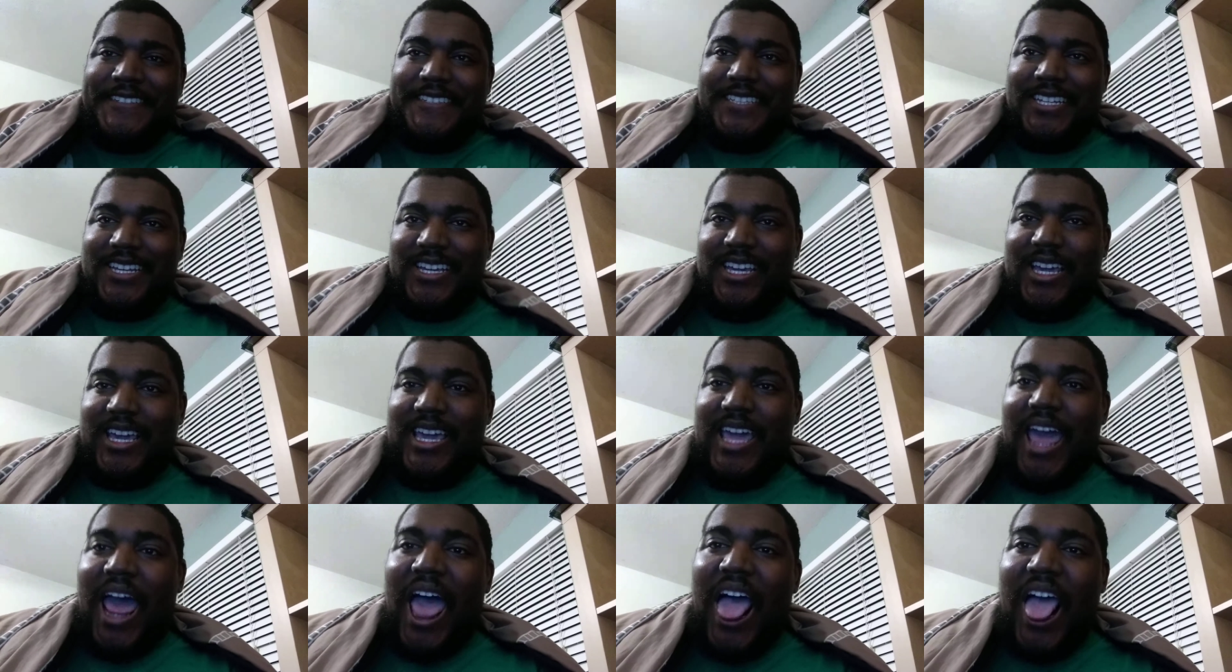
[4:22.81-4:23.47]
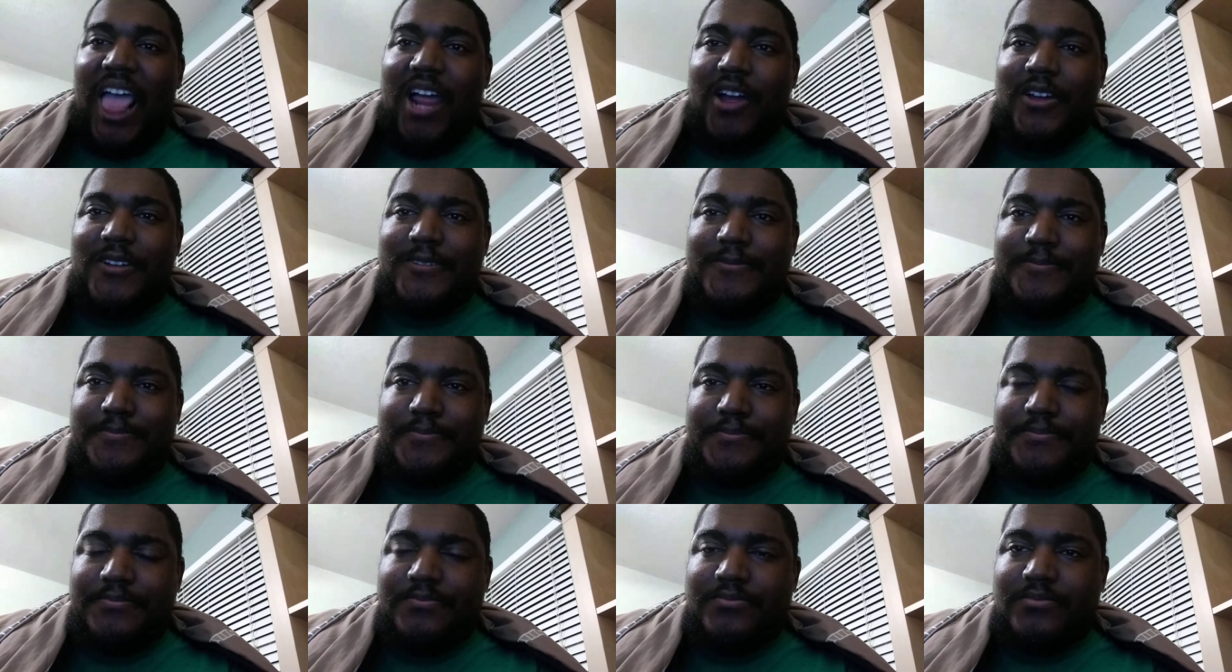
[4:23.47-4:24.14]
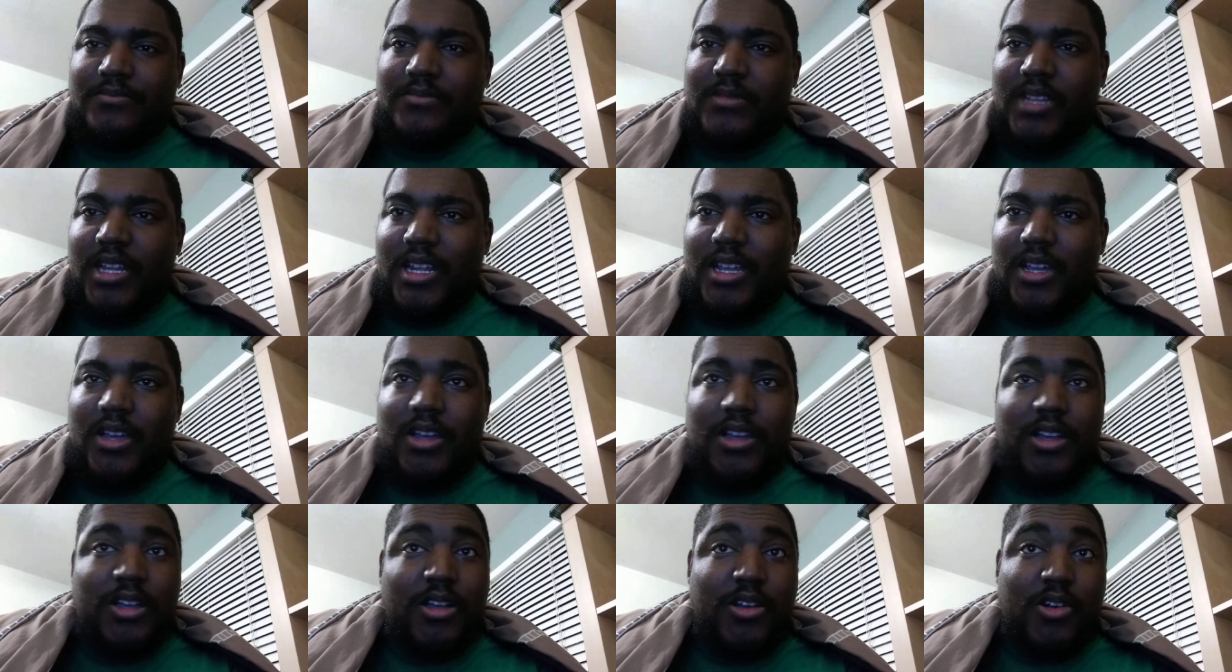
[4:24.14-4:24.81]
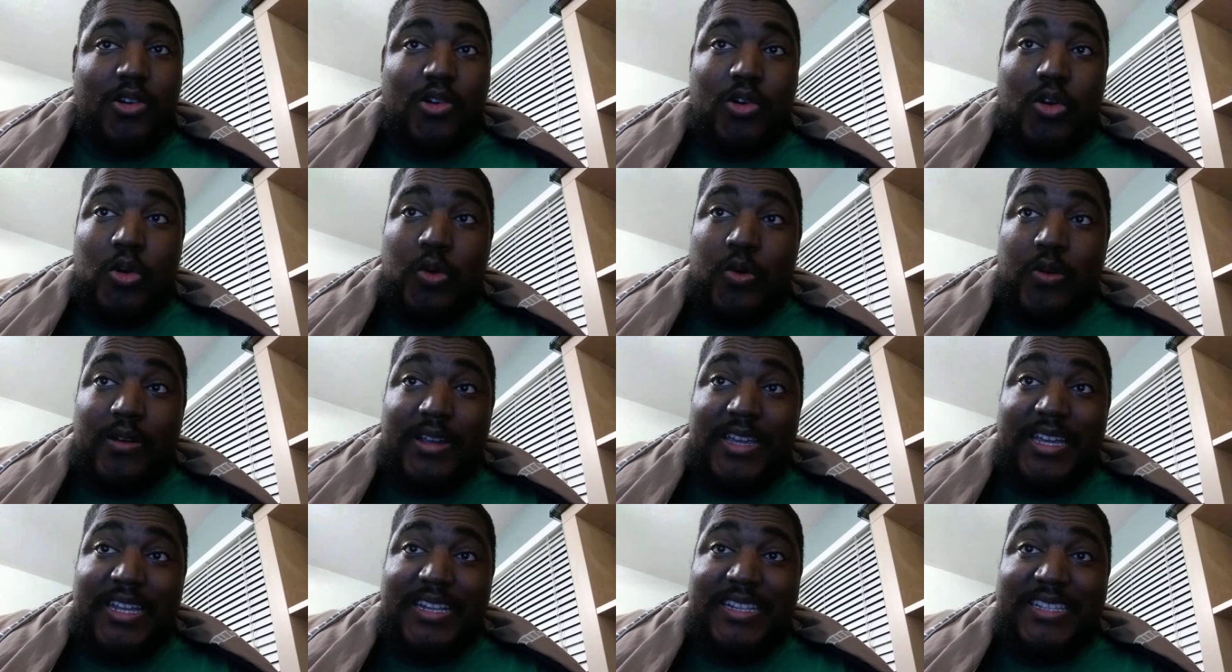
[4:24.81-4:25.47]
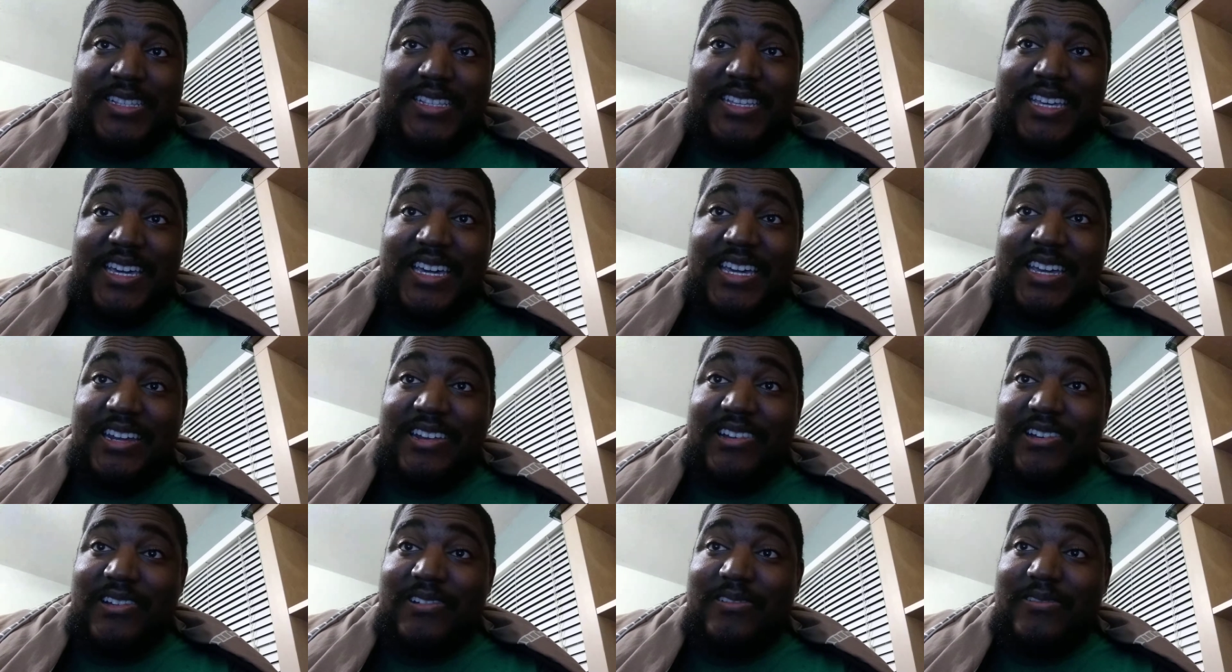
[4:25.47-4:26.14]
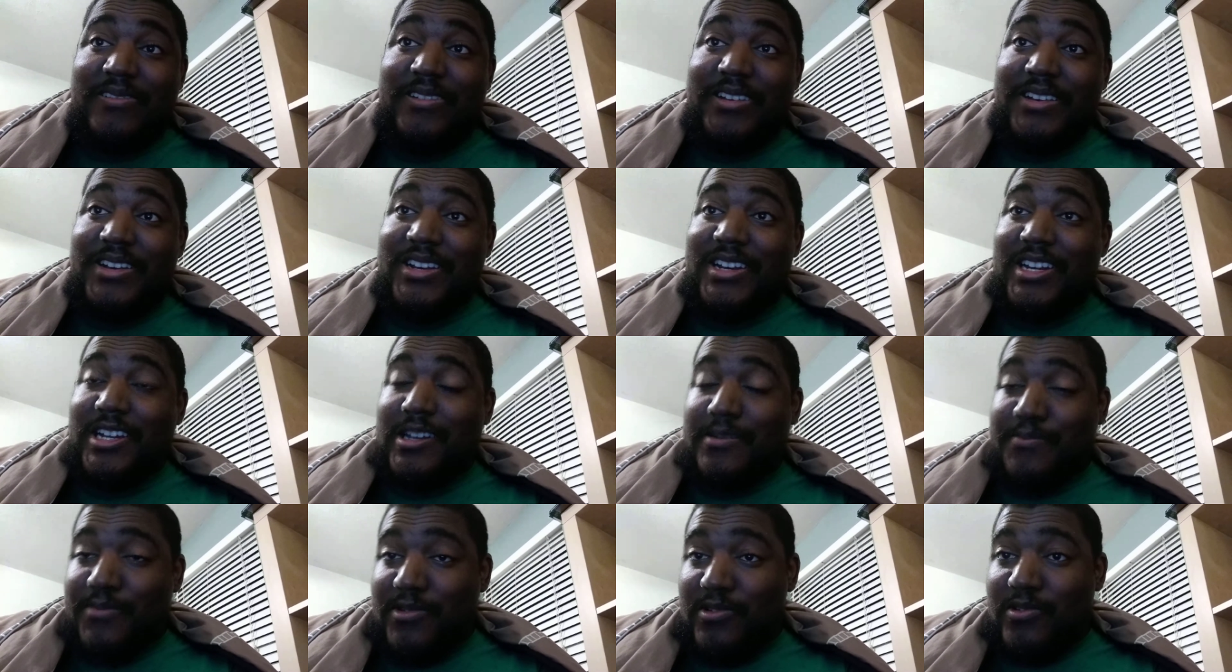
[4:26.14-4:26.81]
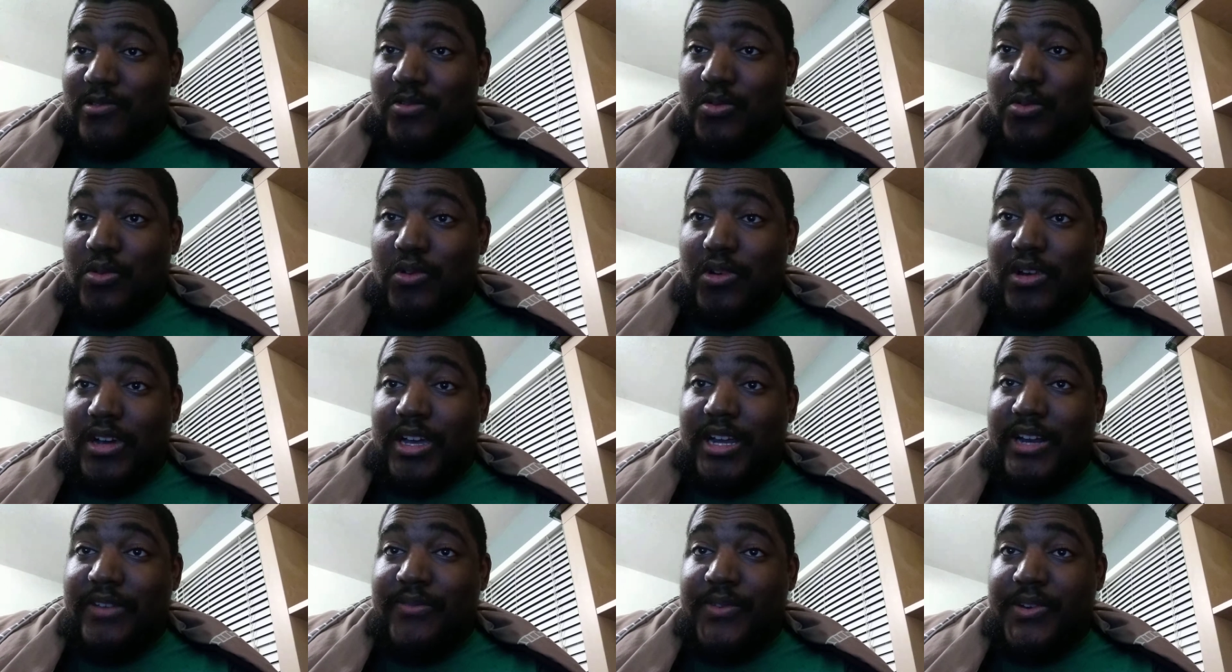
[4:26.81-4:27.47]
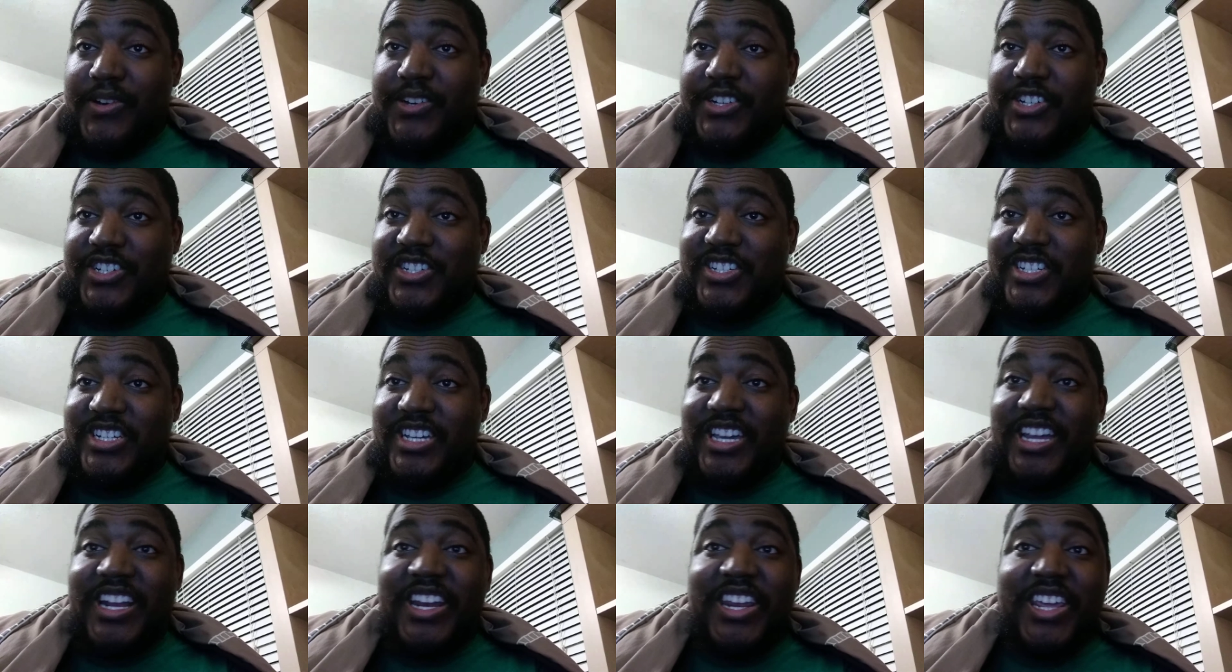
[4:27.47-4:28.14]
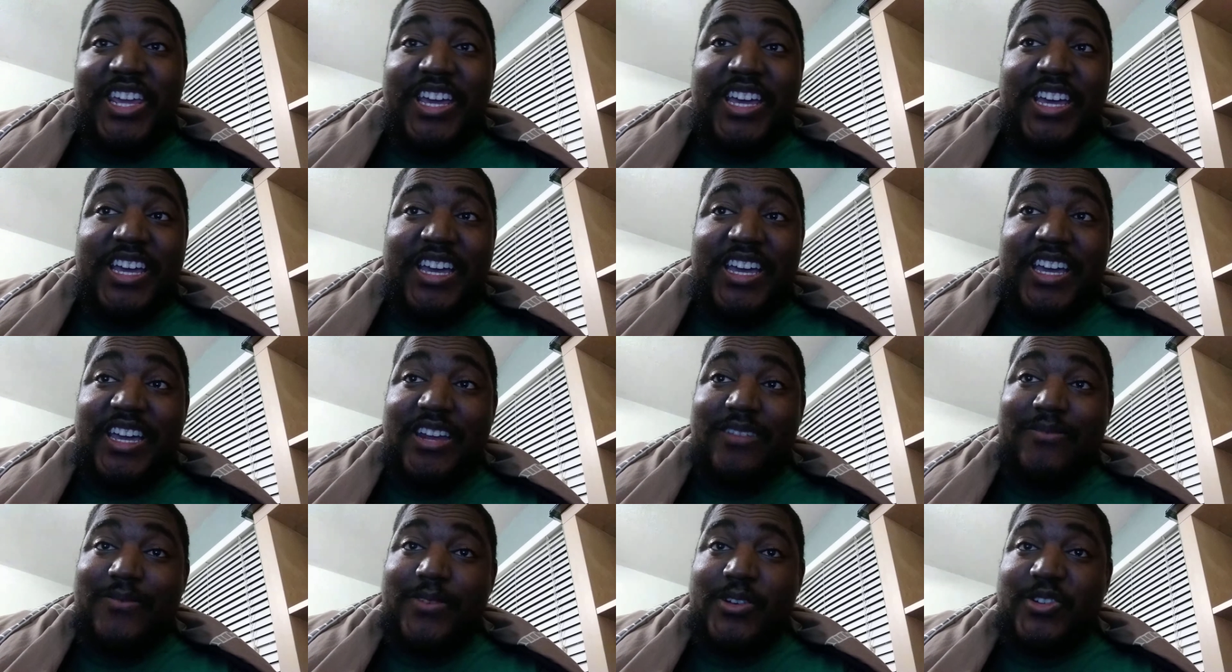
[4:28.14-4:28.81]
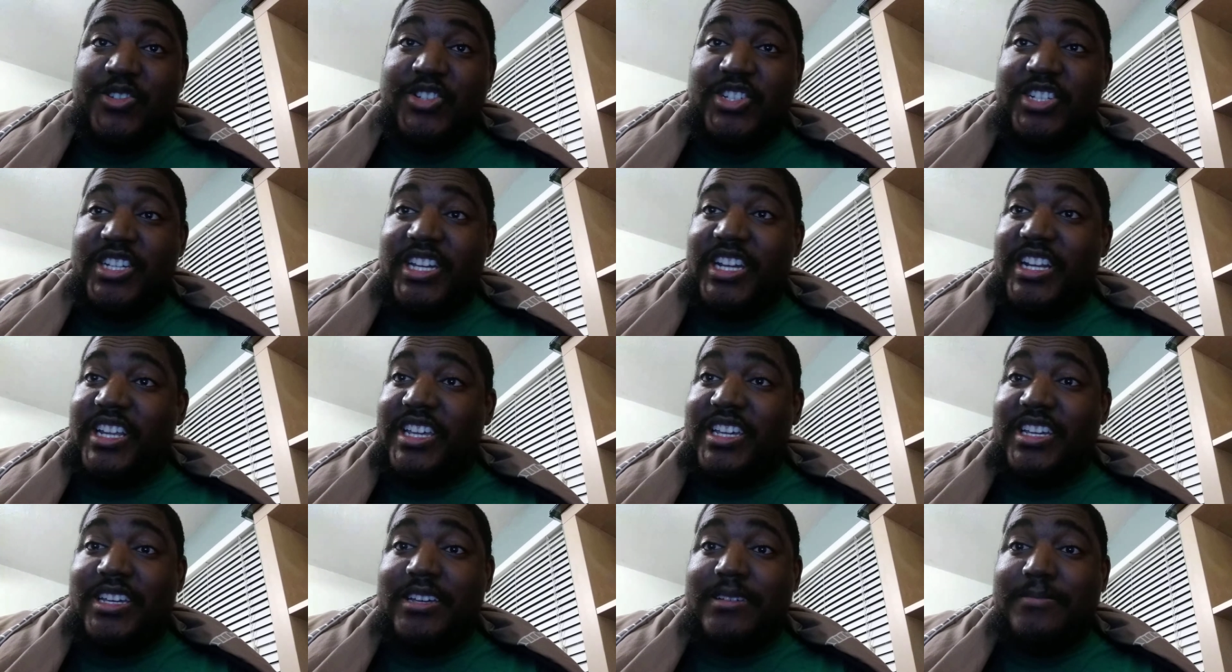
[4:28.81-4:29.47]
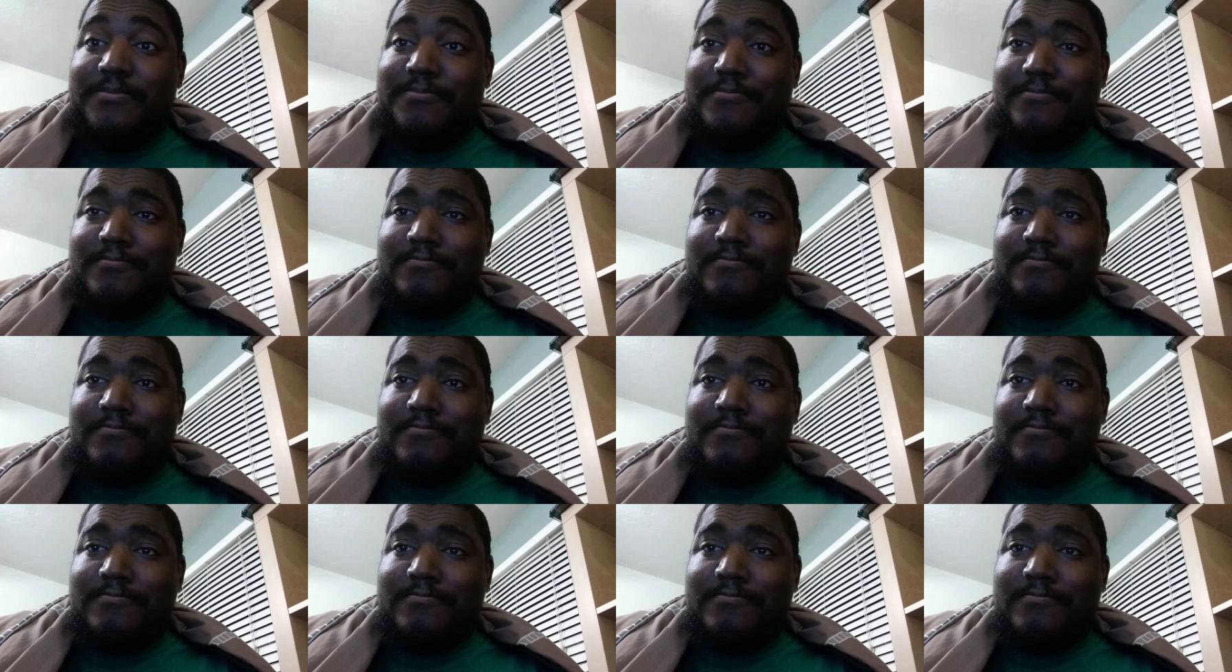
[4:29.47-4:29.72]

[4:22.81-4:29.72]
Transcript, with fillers: you got Oregon taking on number one Virginia, and Virginia,